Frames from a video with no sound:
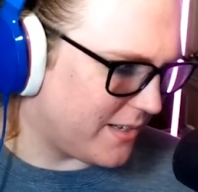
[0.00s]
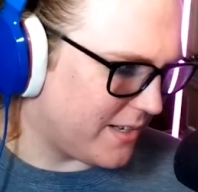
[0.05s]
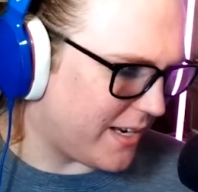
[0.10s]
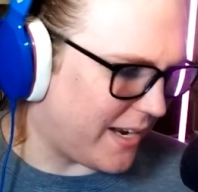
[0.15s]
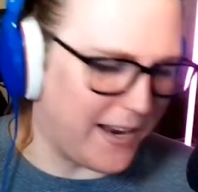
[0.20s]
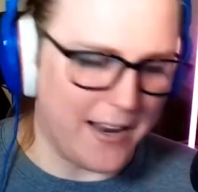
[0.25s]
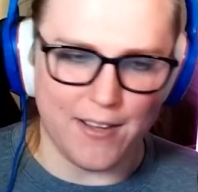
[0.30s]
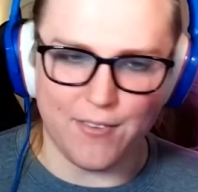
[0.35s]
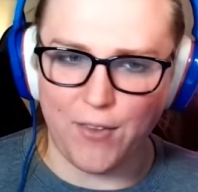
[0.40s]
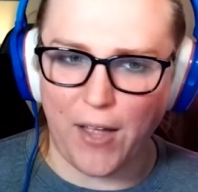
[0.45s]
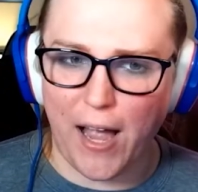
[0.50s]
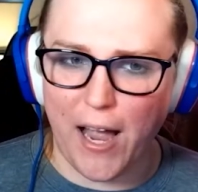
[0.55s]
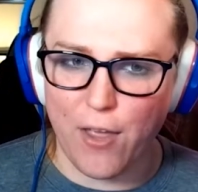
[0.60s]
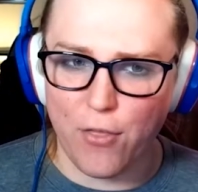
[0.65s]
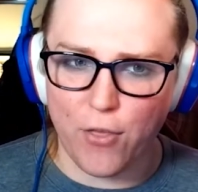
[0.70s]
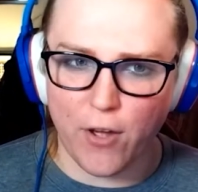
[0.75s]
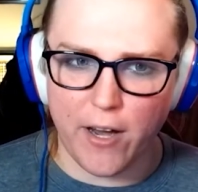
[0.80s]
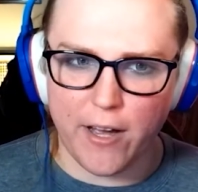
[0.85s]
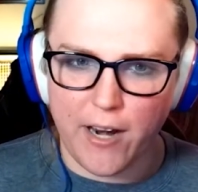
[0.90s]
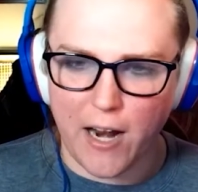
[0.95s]
And I
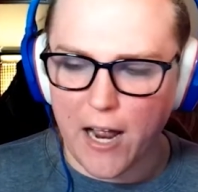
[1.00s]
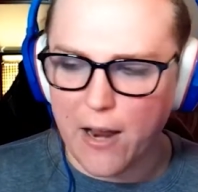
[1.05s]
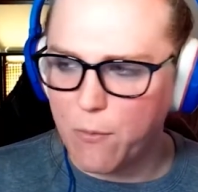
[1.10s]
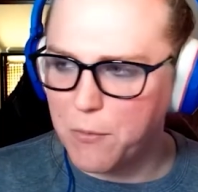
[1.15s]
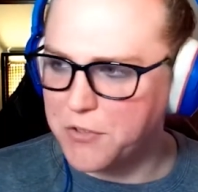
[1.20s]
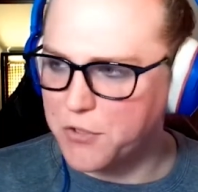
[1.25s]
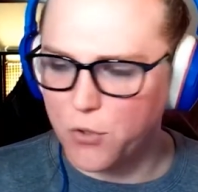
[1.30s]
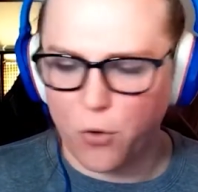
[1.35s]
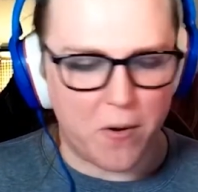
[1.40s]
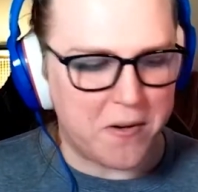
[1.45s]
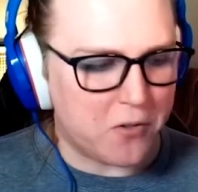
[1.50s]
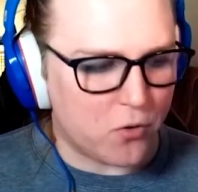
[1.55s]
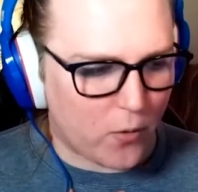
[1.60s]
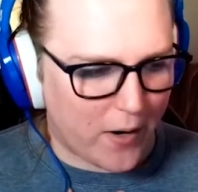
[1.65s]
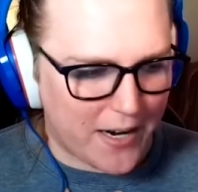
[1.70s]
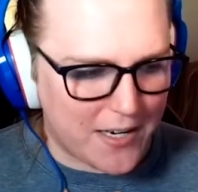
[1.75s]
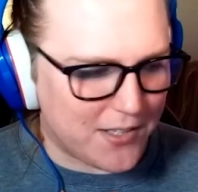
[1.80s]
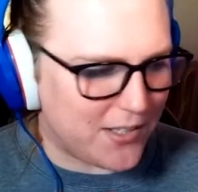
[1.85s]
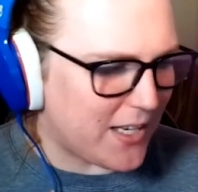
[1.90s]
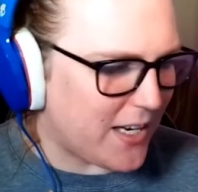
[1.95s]
thought I was going
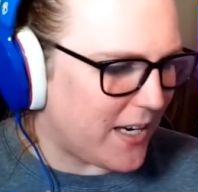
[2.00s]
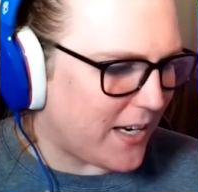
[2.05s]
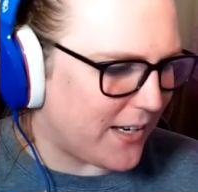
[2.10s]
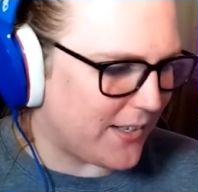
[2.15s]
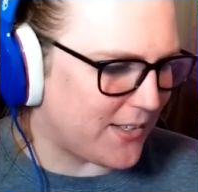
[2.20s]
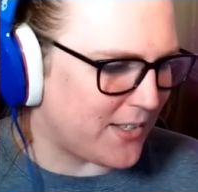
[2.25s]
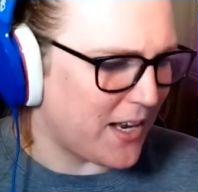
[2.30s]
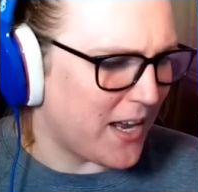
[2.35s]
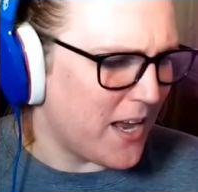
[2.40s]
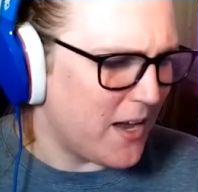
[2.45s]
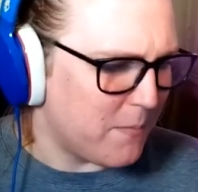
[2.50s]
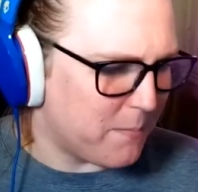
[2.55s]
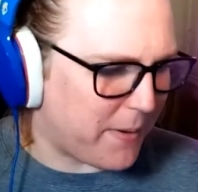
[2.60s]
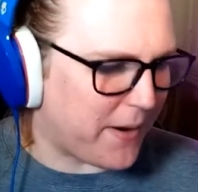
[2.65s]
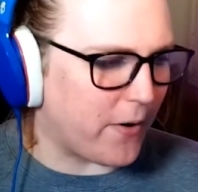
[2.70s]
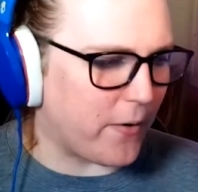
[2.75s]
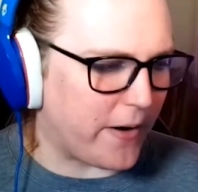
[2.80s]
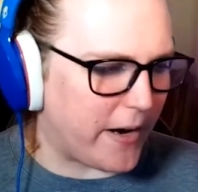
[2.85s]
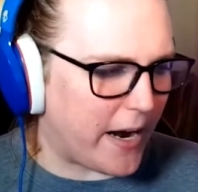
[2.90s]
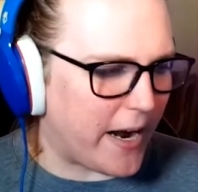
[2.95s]
crazy because
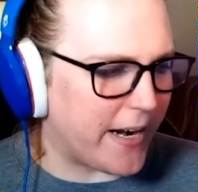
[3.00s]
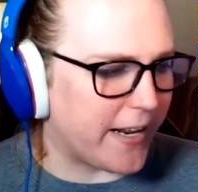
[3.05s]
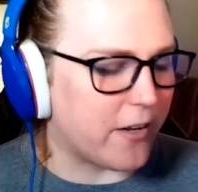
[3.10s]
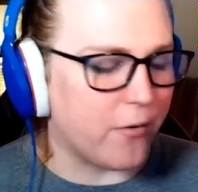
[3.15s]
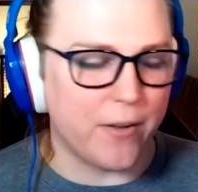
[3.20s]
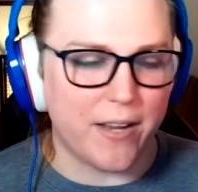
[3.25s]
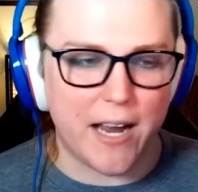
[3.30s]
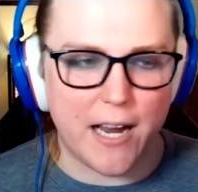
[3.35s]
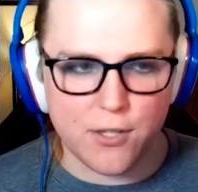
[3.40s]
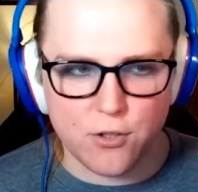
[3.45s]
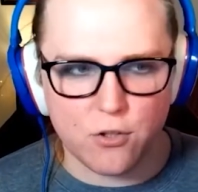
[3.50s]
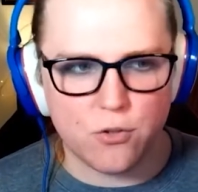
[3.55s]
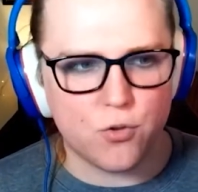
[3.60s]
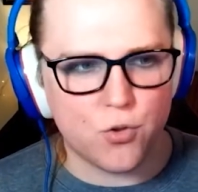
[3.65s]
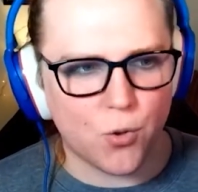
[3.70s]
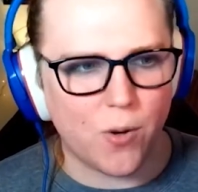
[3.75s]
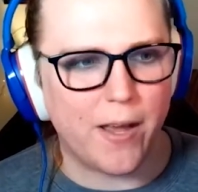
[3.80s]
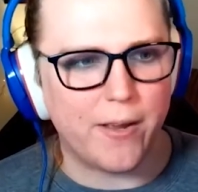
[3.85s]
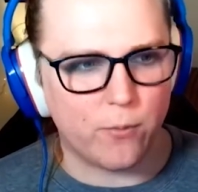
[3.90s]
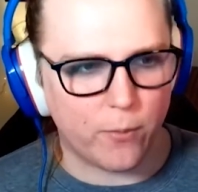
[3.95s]
periodically I do
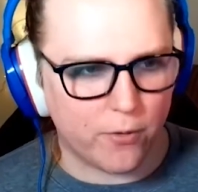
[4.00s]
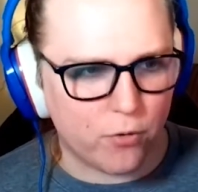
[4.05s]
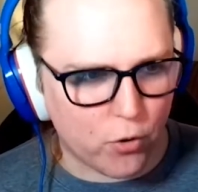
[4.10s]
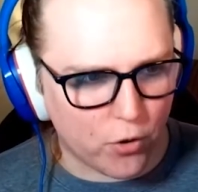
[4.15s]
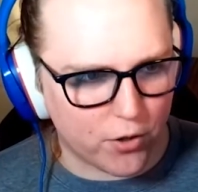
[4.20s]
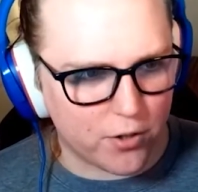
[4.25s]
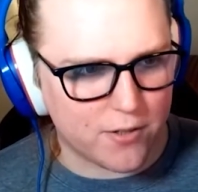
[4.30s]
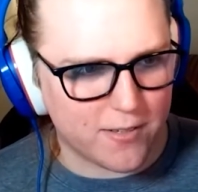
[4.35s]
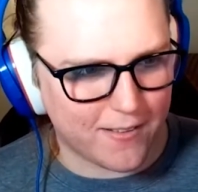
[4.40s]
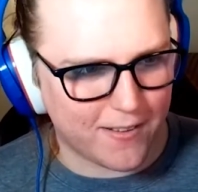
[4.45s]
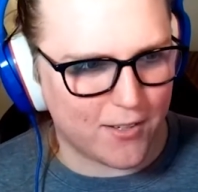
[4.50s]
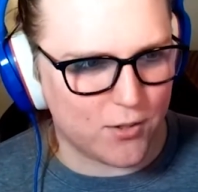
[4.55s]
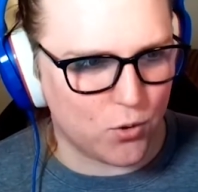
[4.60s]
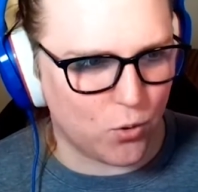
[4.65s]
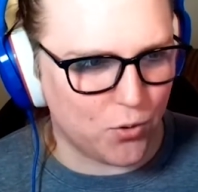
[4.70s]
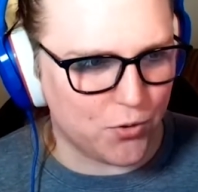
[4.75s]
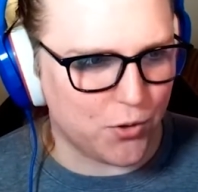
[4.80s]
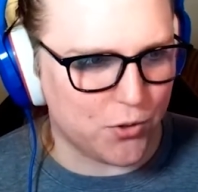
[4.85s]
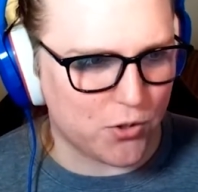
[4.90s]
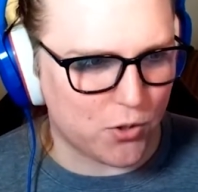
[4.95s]
try and return to these
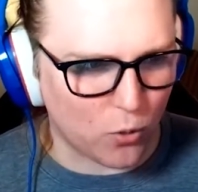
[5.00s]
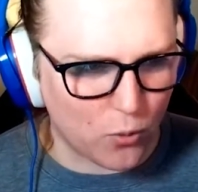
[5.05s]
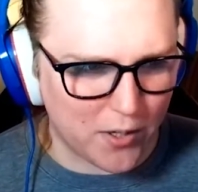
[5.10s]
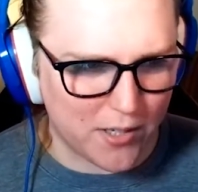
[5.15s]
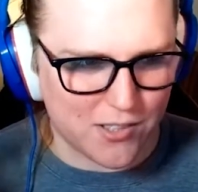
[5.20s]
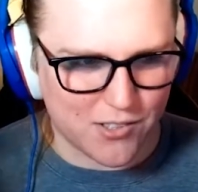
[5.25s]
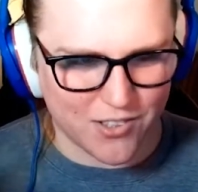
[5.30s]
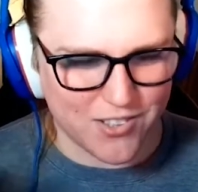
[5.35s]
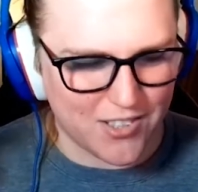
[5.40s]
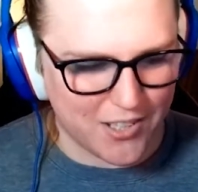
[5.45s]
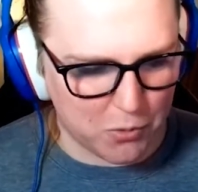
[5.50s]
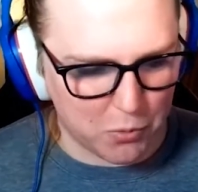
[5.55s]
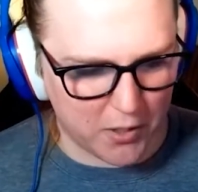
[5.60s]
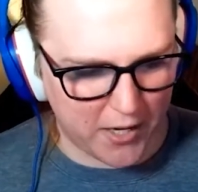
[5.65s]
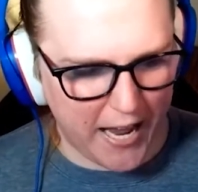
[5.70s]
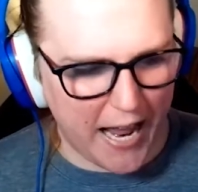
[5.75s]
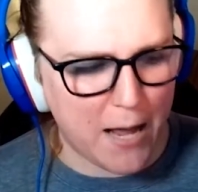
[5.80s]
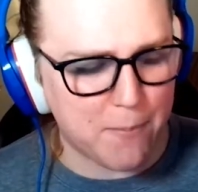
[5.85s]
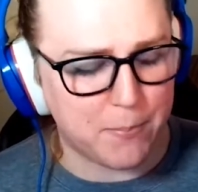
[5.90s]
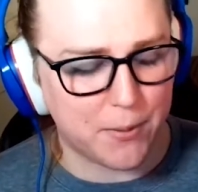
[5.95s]
older stories to see what
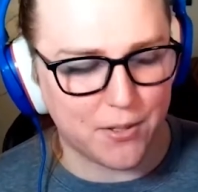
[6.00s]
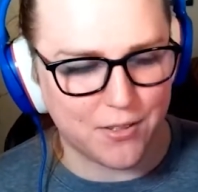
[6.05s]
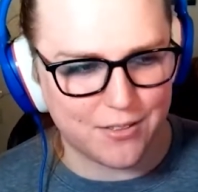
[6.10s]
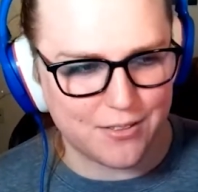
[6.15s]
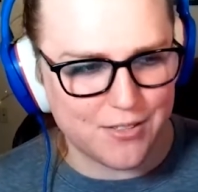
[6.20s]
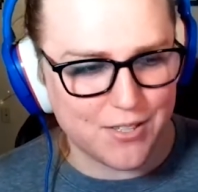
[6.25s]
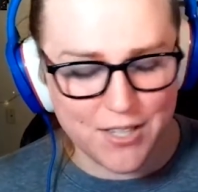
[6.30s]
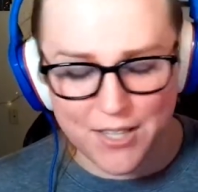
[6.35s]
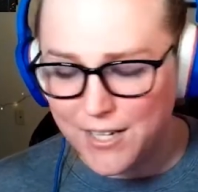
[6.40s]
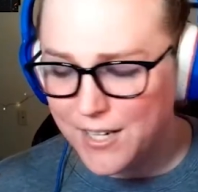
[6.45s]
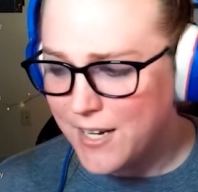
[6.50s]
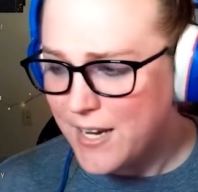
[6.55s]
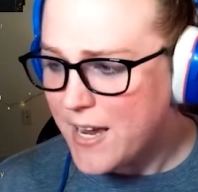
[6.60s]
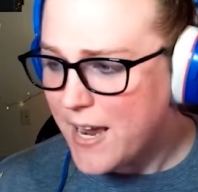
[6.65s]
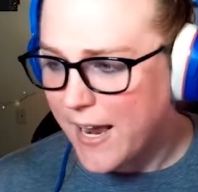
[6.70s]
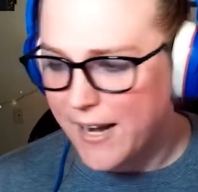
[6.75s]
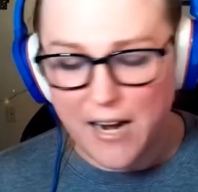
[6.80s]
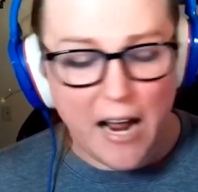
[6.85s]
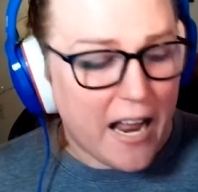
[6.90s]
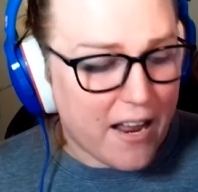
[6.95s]
happened,
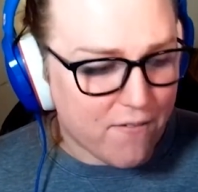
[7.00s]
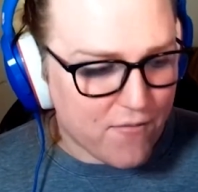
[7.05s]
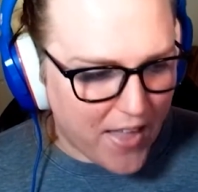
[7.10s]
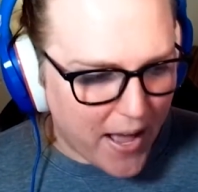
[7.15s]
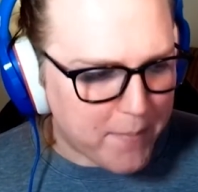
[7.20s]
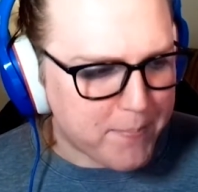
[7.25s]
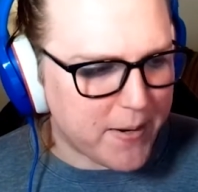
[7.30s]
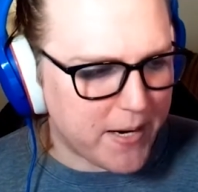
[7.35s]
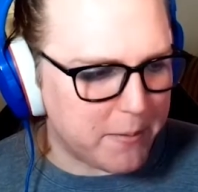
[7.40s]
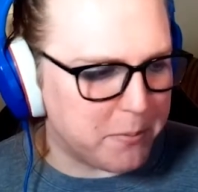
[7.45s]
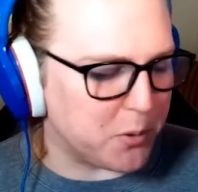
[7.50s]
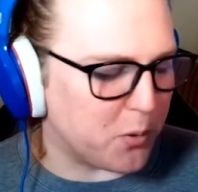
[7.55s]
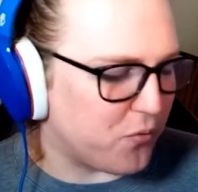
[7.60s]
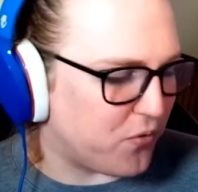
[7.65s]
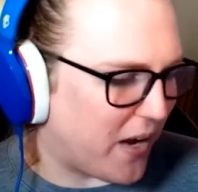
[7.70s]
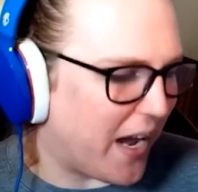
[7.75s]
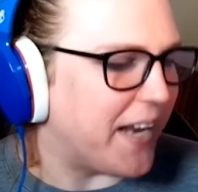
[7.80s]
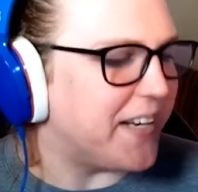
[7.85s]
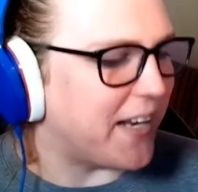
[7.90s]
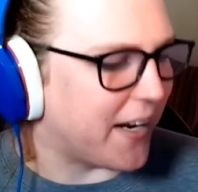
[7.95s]
and I have not been able to
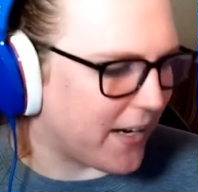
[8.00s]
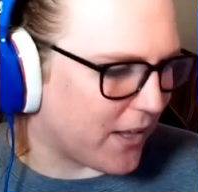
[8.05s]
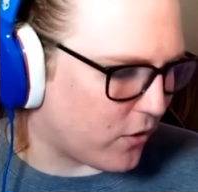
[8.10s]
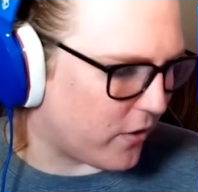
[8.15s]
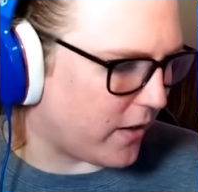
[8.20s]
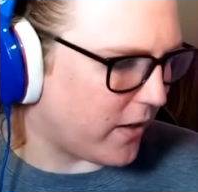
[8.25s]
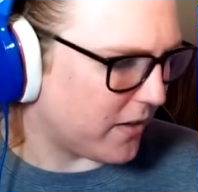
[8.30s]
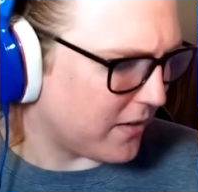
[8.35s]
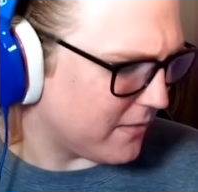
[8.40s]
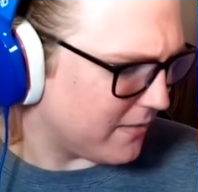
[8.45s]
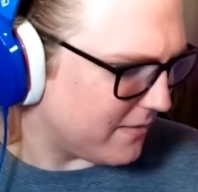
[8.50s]
find anything.